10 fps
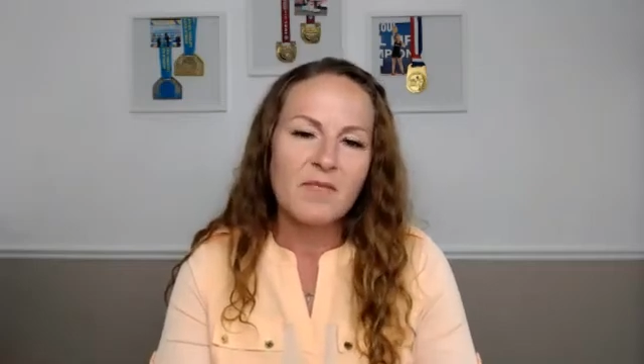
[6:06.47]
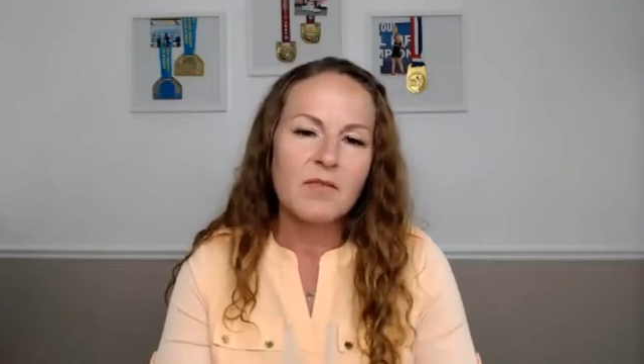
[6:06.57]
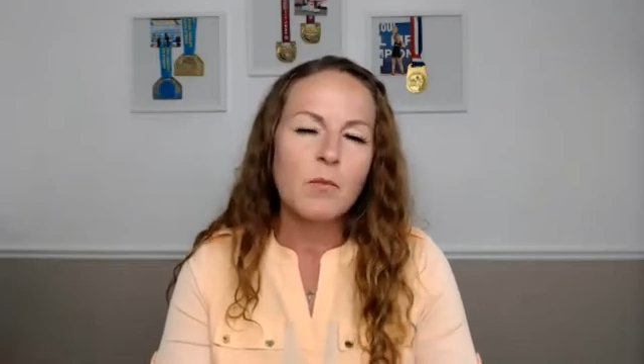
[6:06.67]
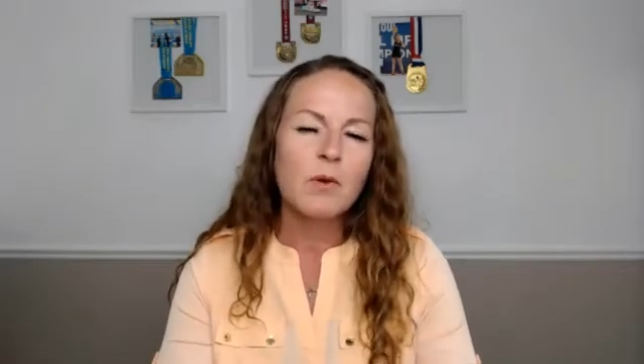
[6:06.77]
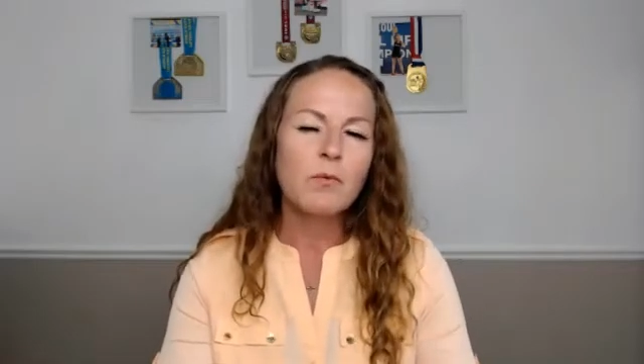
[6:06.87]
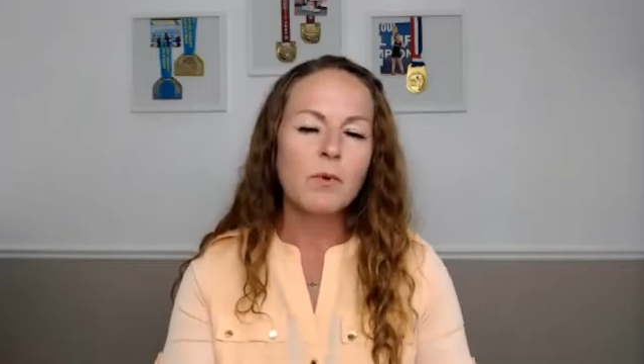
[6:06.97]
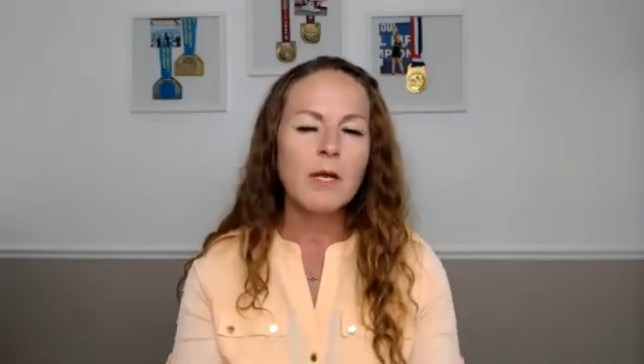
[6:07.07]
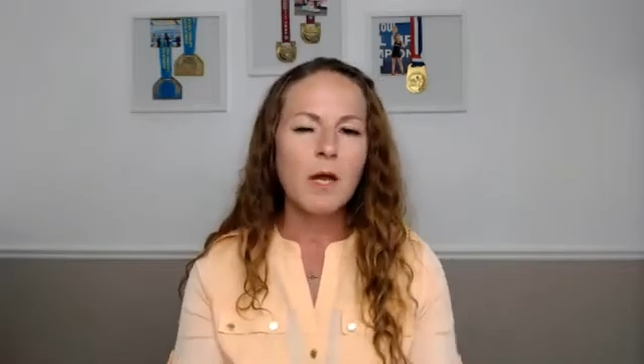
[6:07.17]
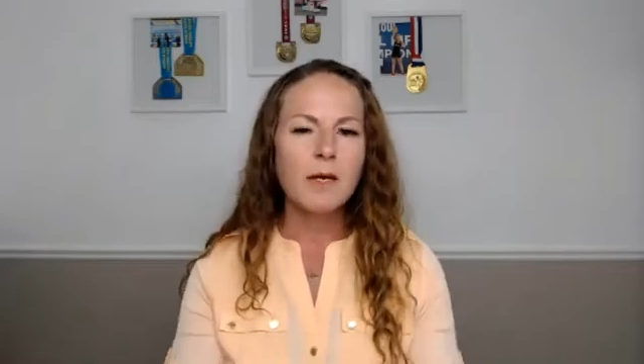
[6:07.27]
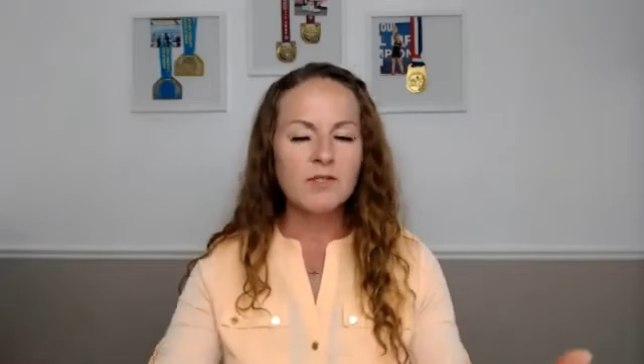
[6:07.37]
that we really
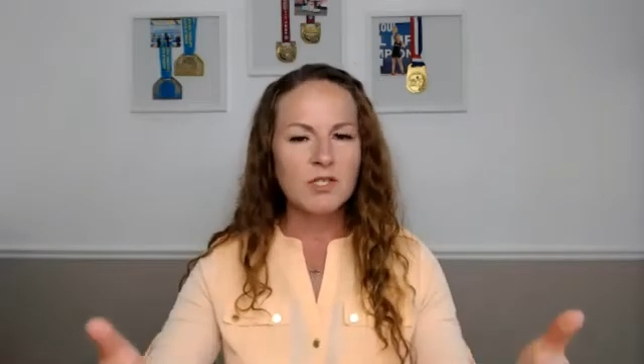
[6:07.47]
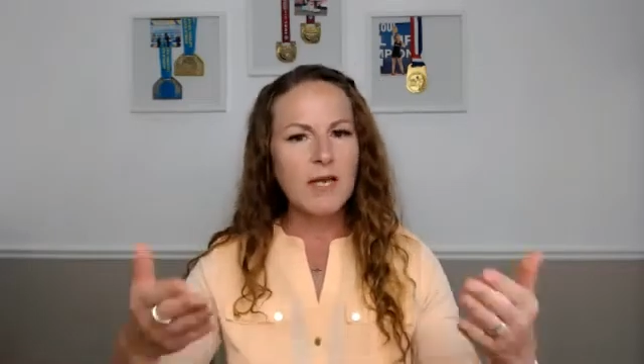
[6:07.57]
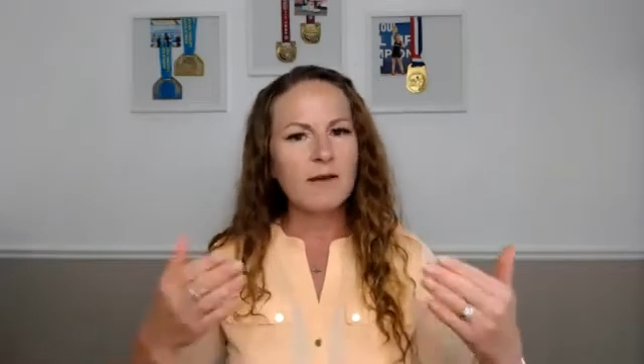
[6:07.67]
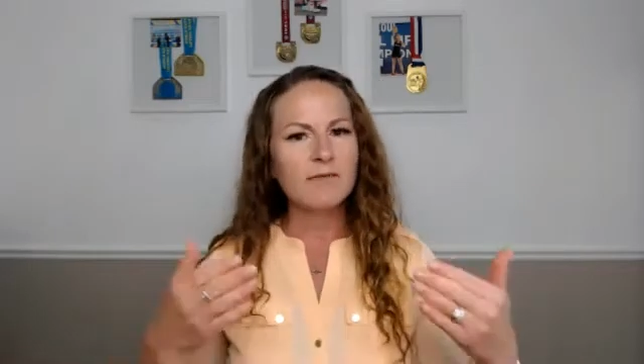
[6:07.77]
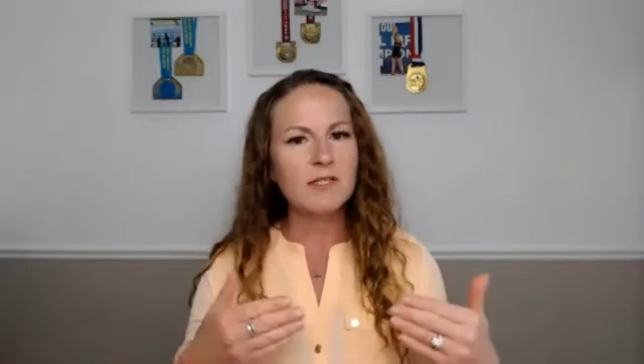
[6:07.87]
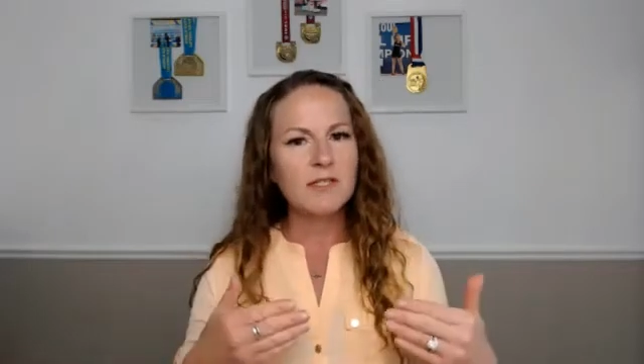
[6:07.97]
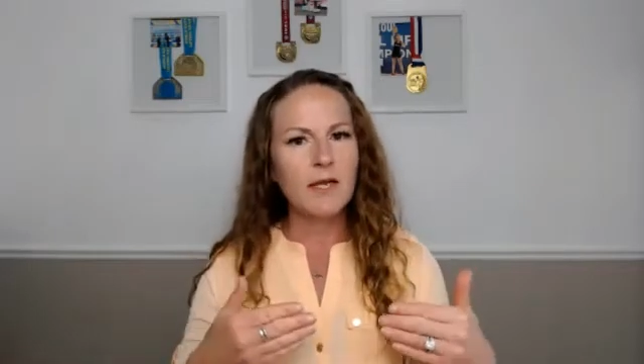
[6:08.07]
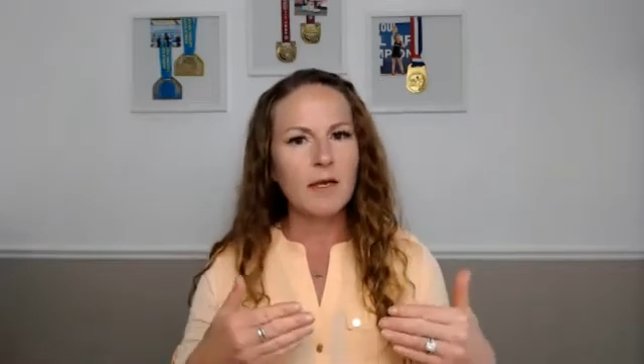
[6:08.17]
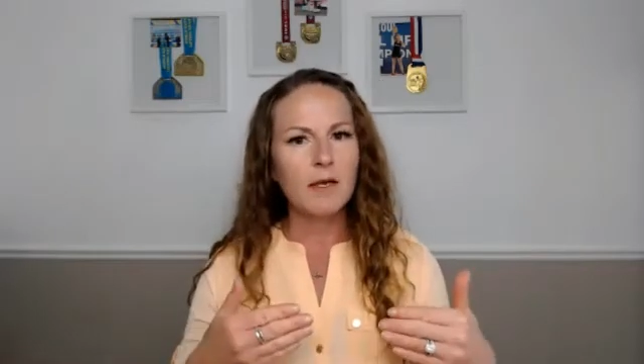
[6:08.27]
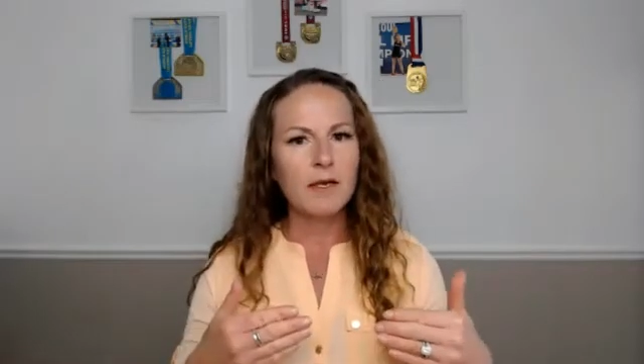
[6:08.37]
kind of just have to
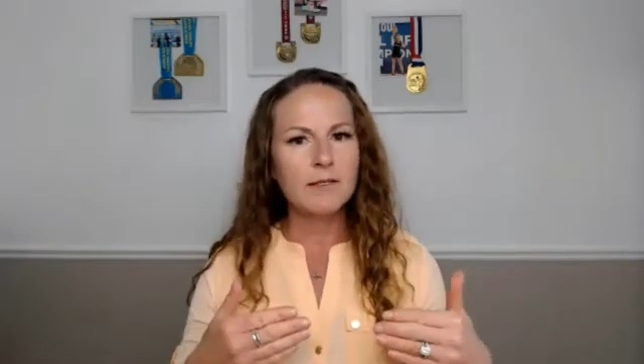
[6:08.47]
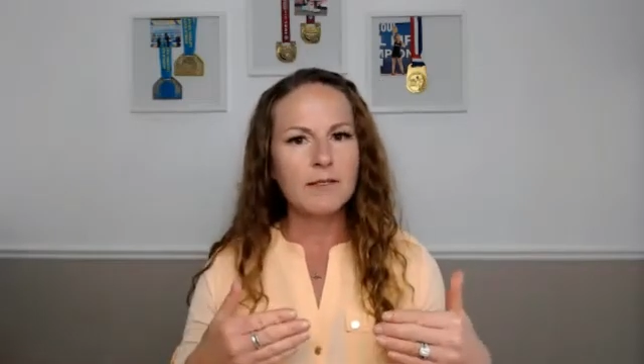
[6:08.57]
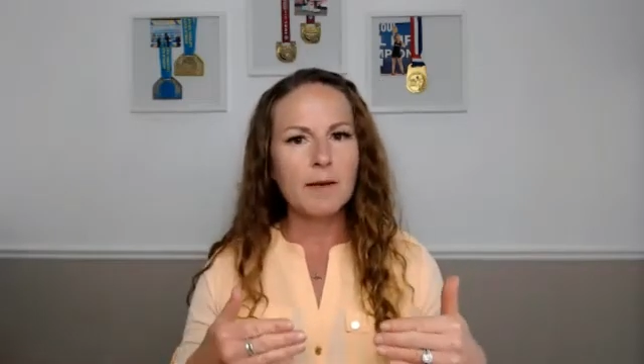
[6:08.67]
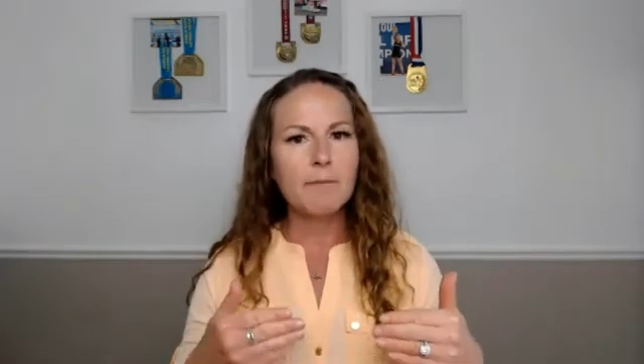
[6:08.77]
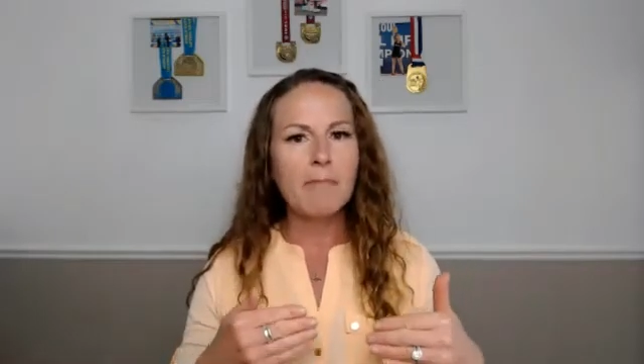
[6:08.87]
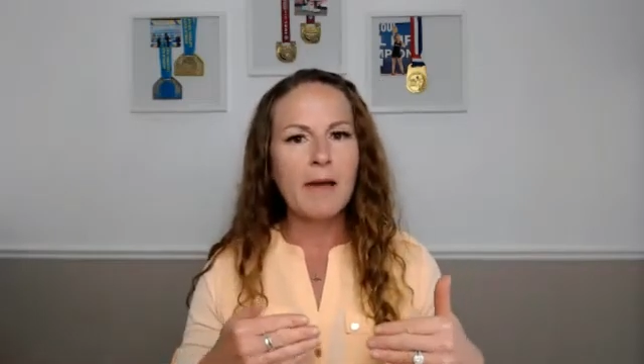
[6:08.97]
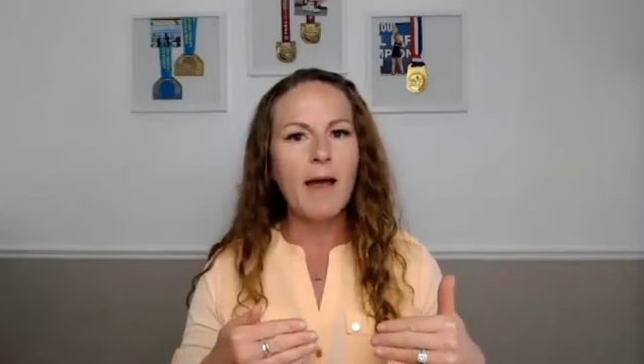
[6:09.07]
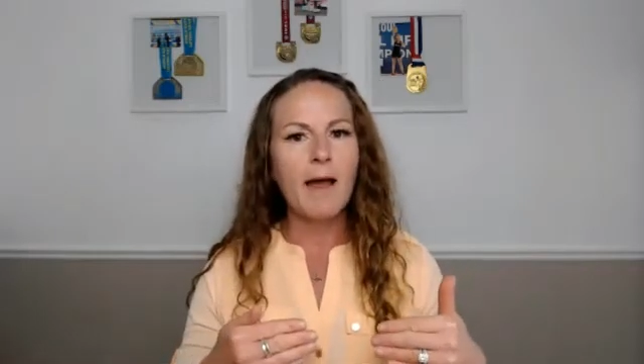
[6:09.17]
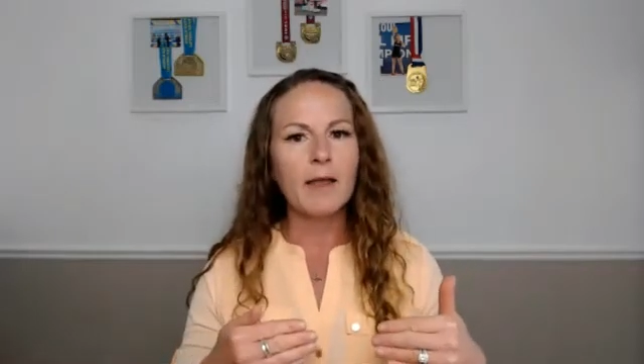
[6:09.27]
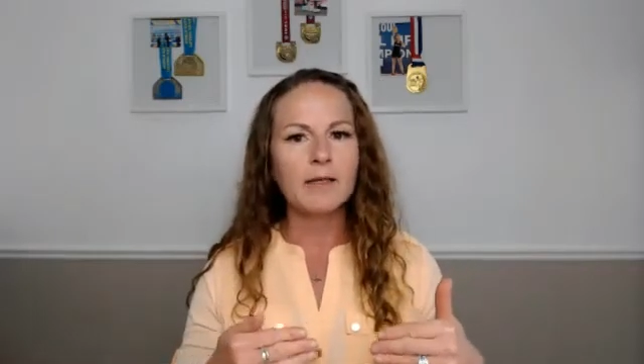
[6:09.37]
take a step
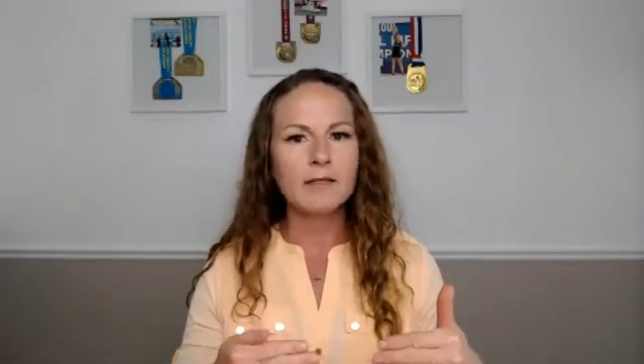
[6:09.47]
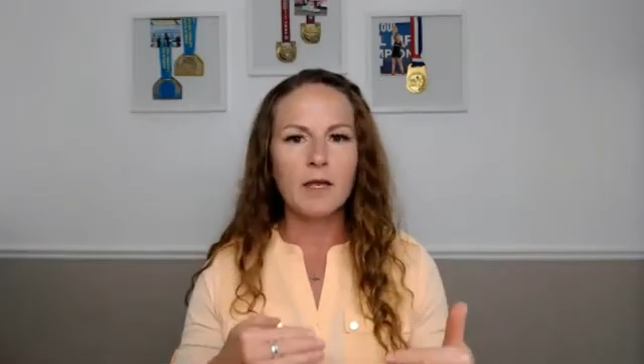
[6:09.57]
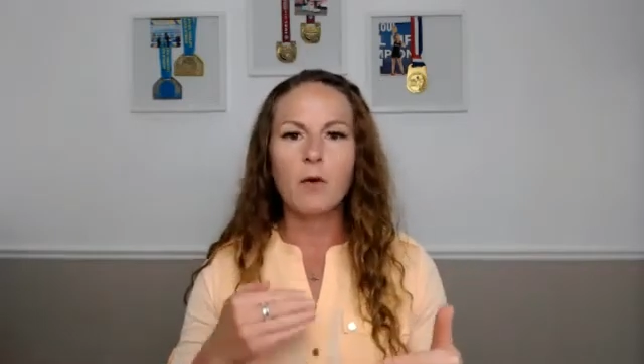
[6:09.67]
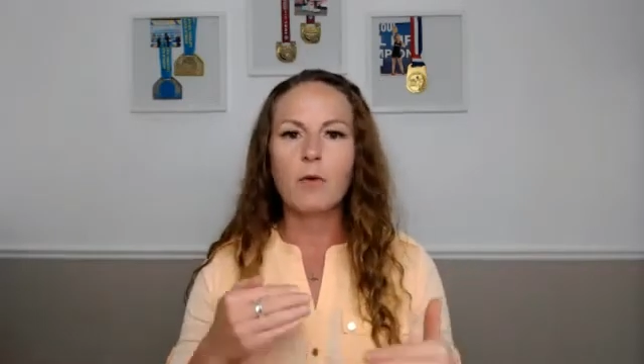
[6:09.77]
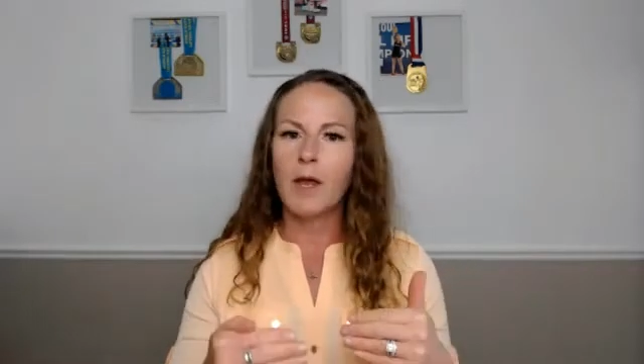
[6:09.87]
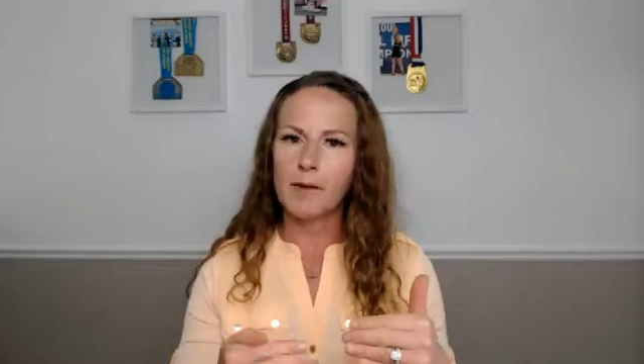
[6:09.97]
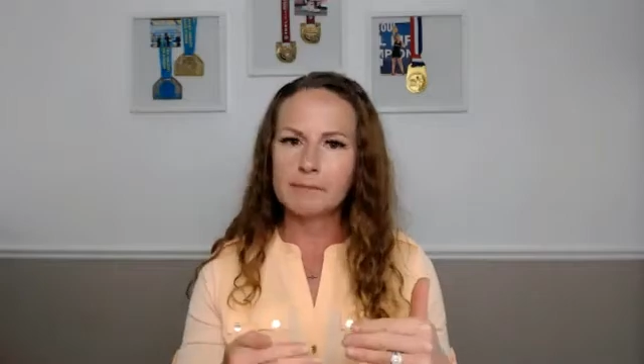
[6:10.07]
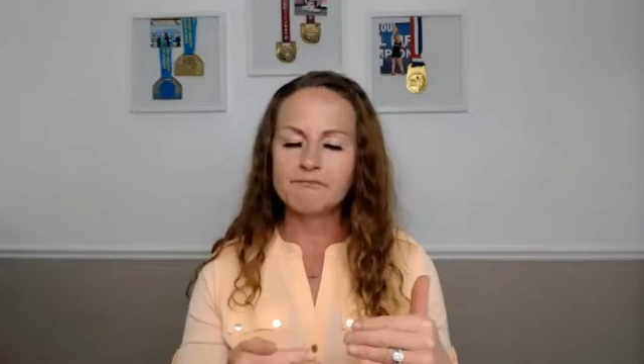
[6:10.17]
back and say, okay,